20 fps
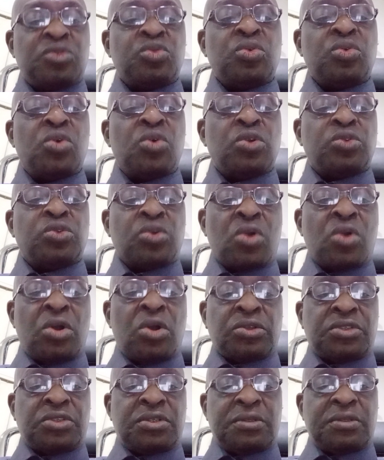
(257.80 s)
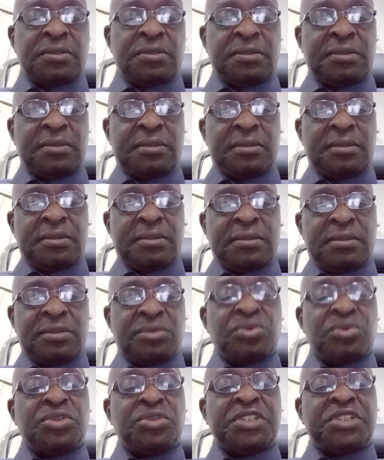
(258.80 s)
to go to court
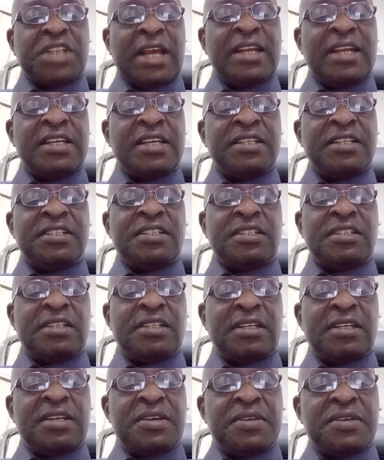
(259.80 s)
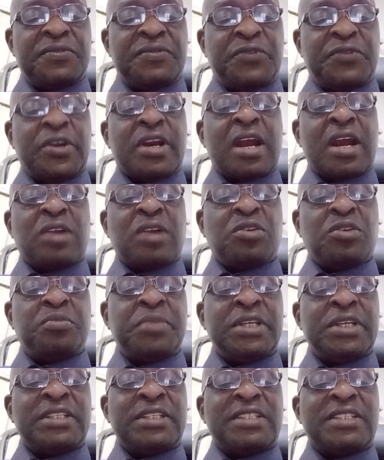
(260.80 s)
to challenge federal
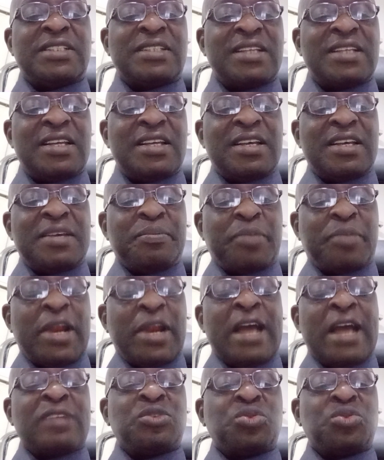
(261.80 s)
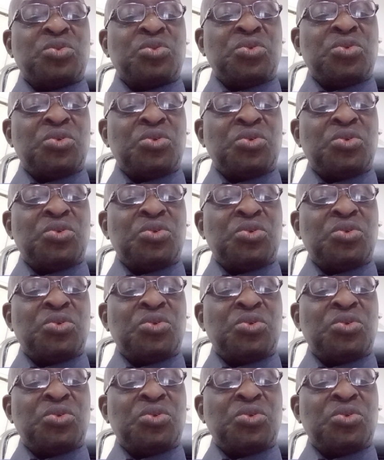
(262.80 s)
government's plan